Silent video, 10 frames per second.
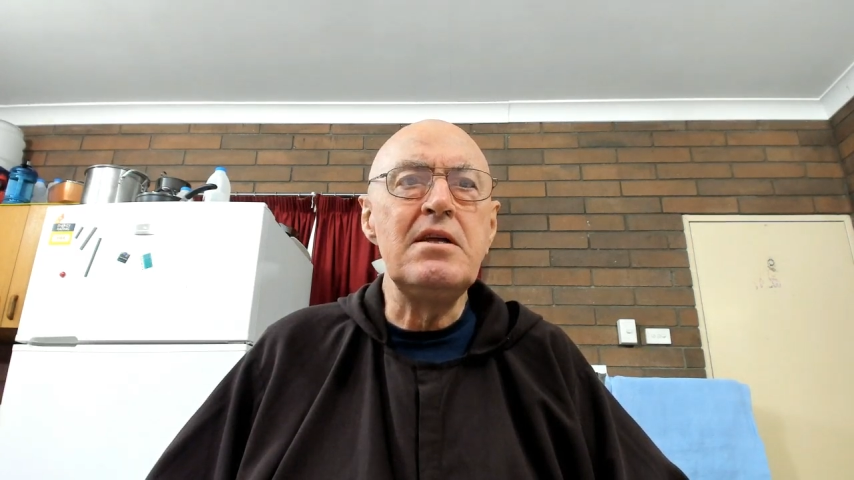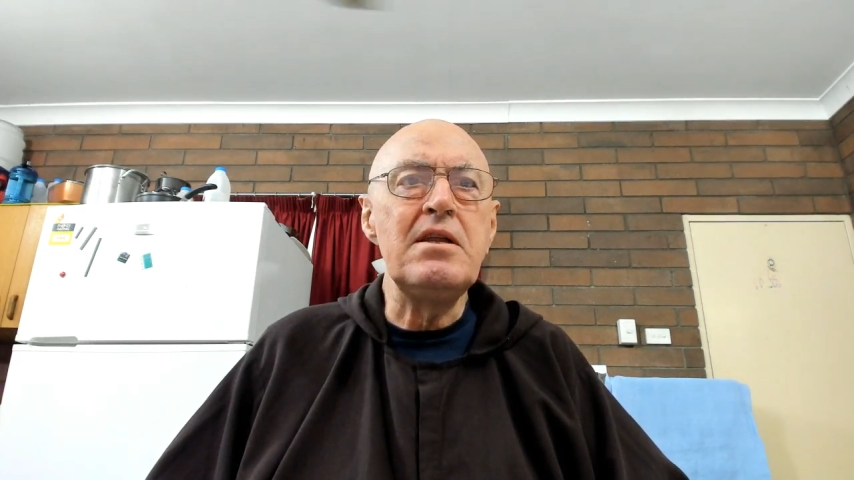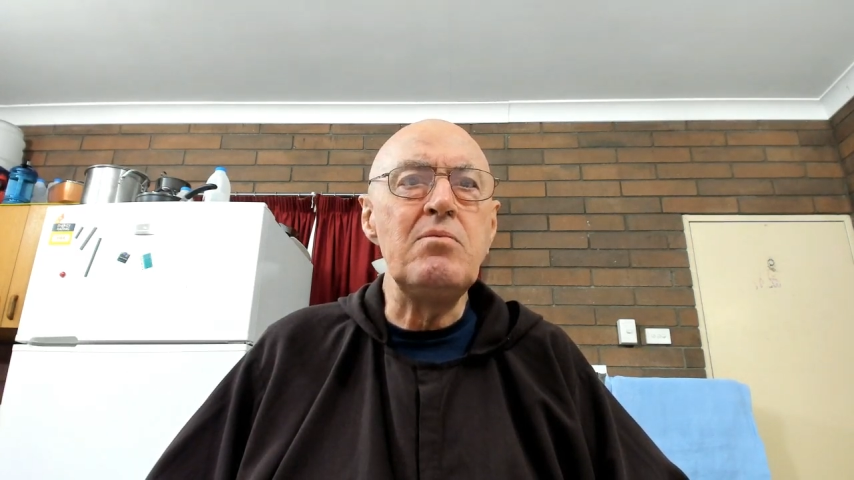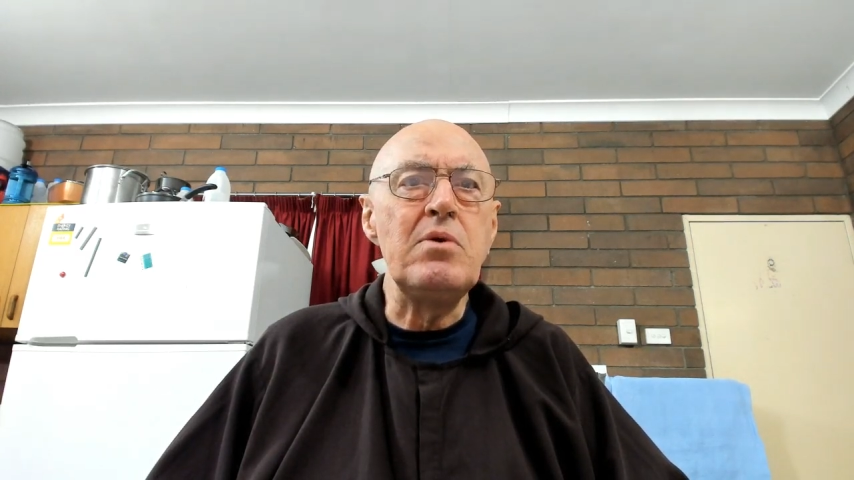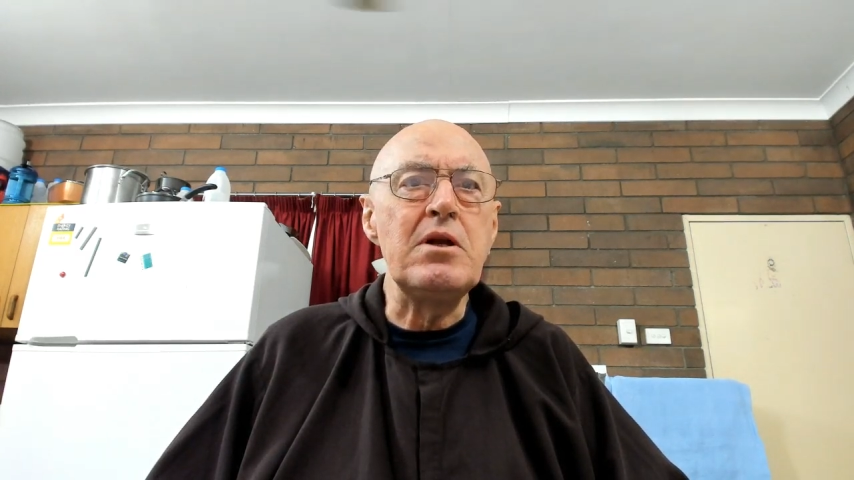
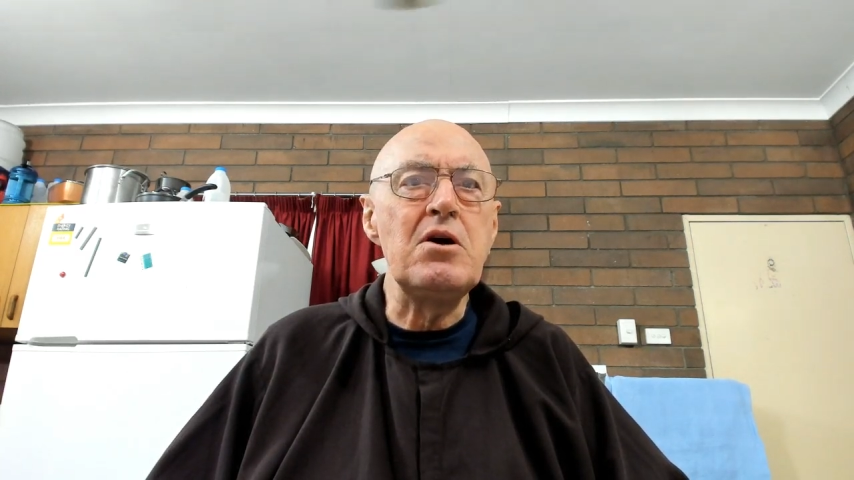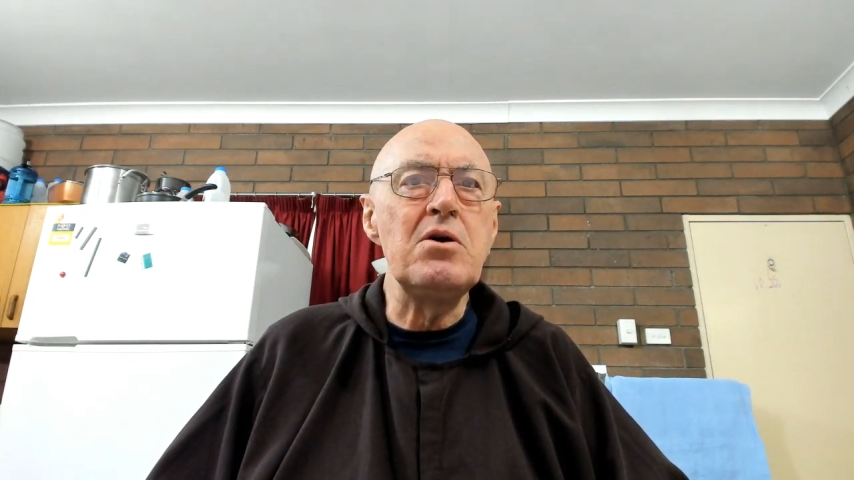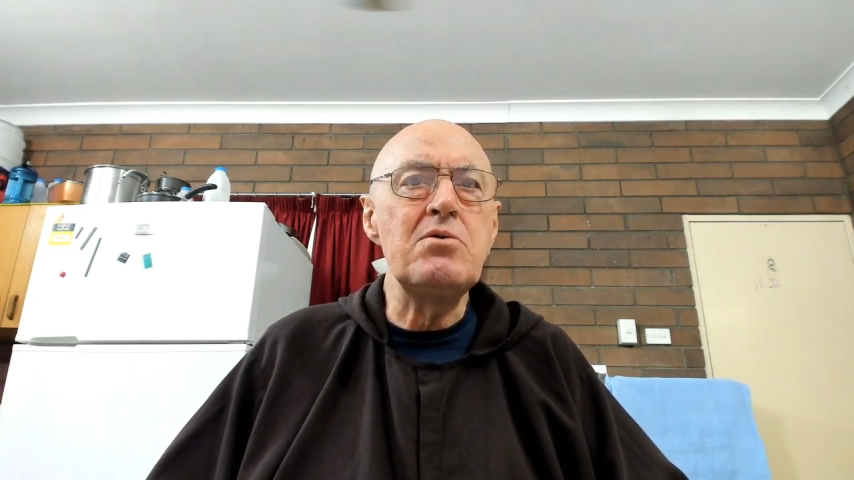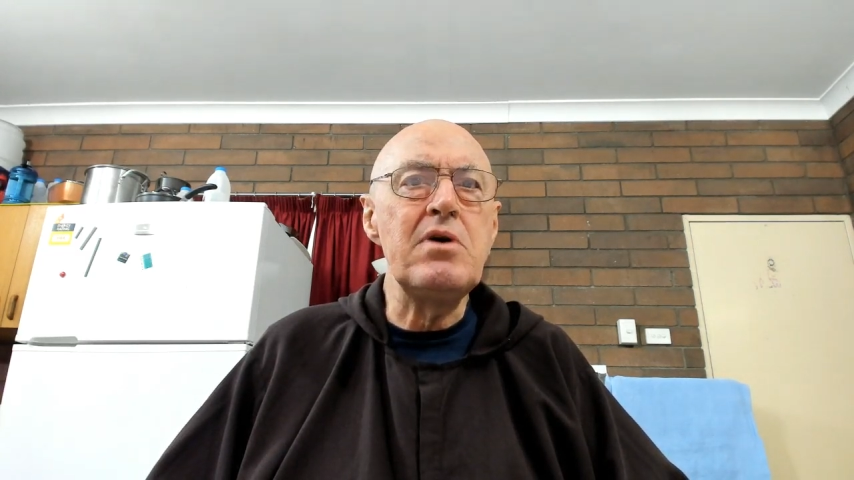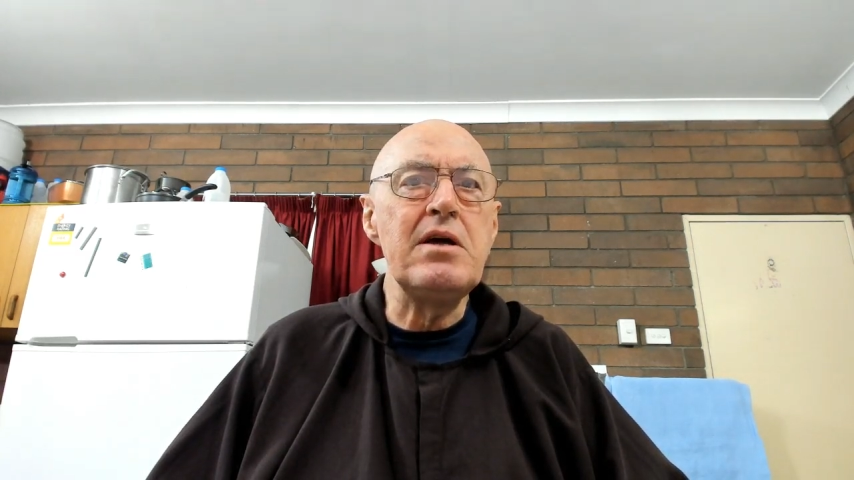that when
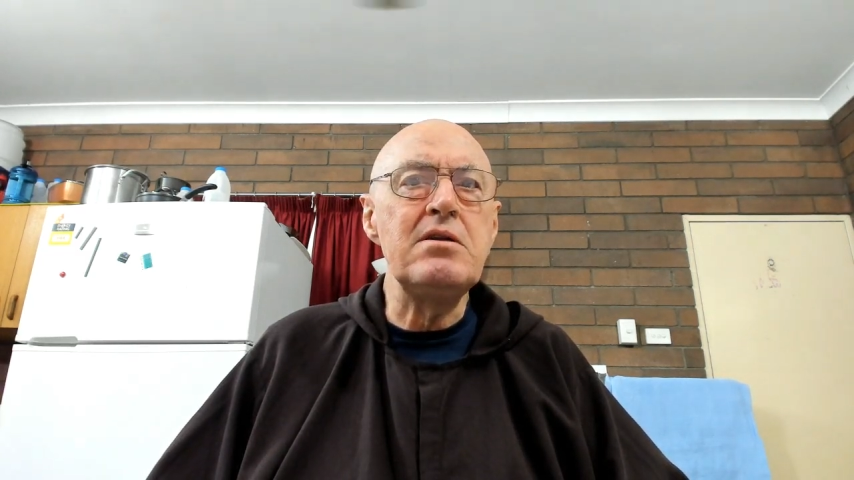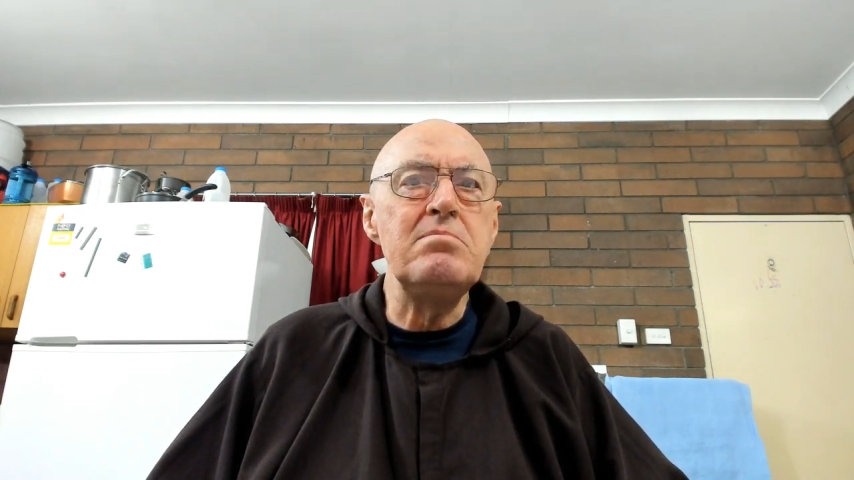God created